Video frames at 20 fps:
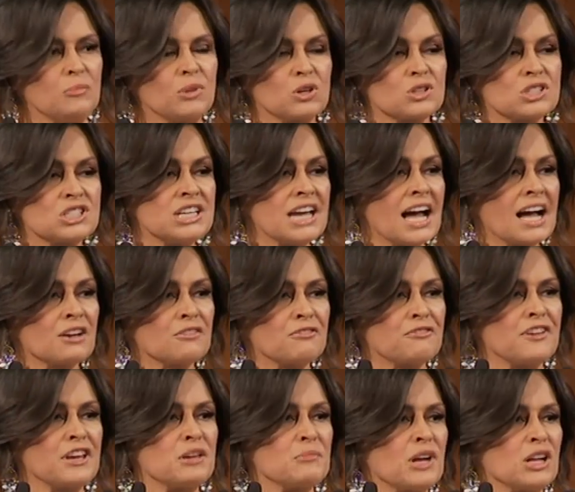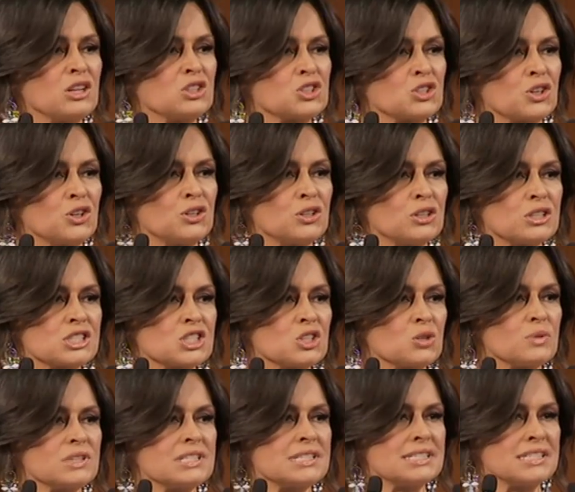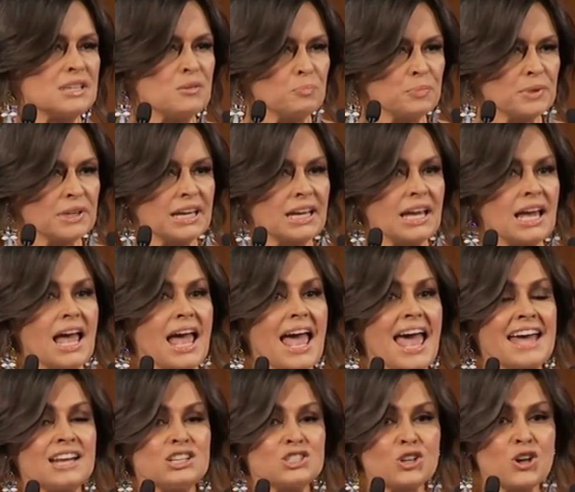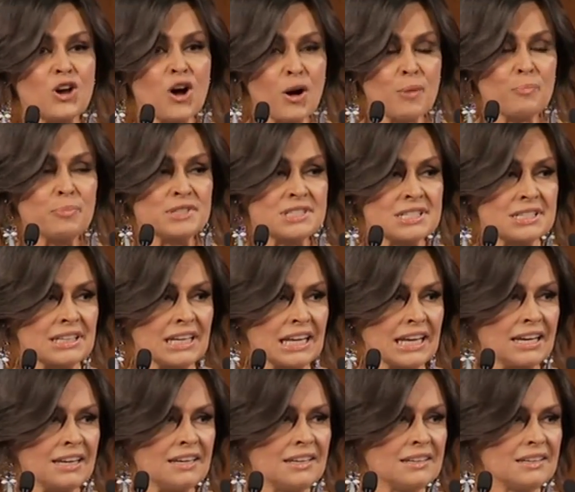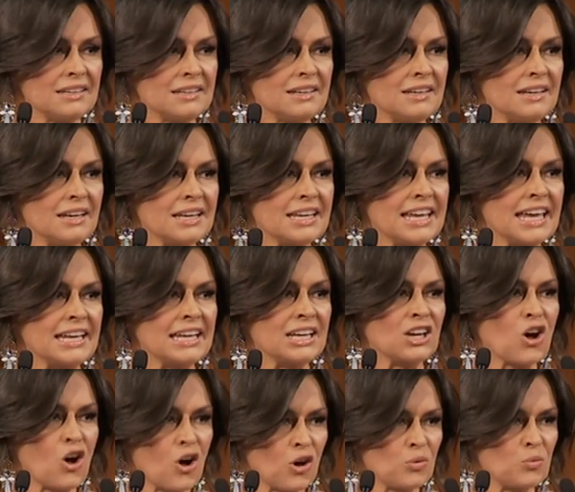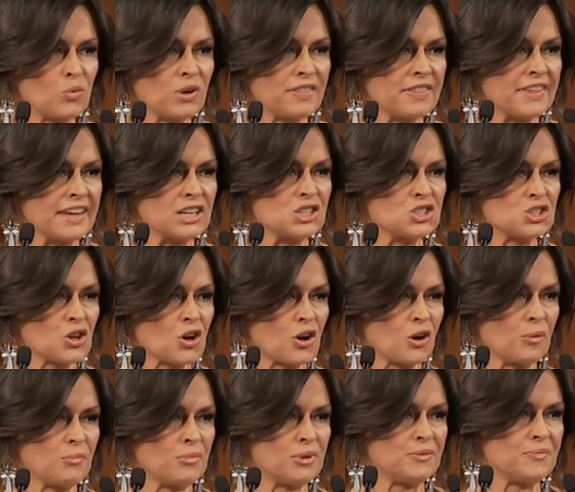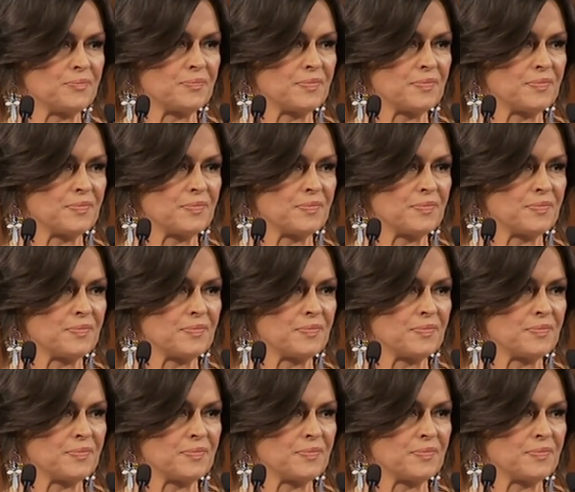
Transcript: because young female journalists who are simply and competently getting on with their job